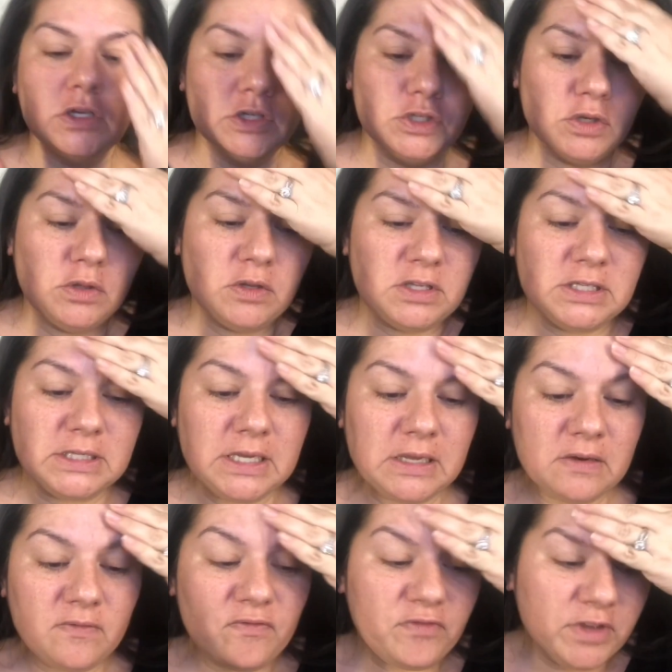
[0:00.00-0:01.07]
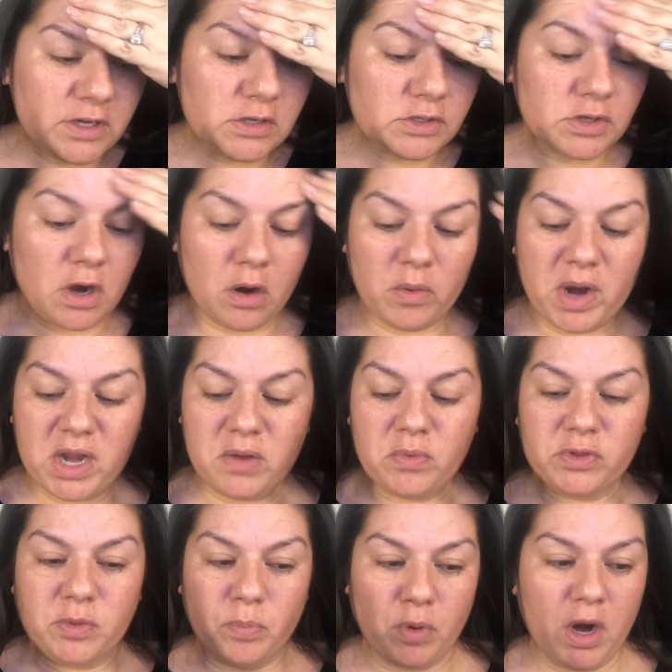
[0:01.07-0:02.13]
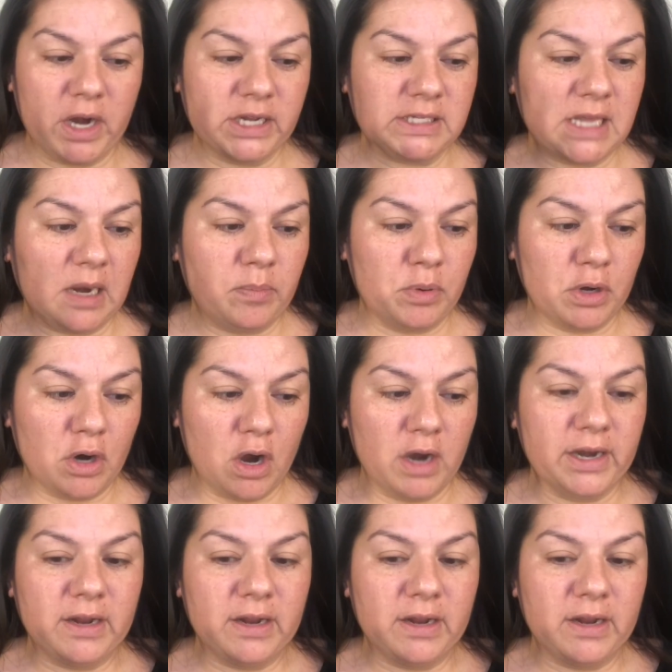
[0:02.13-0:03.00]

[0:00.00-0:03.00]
So the skin feels already with the products that I put on,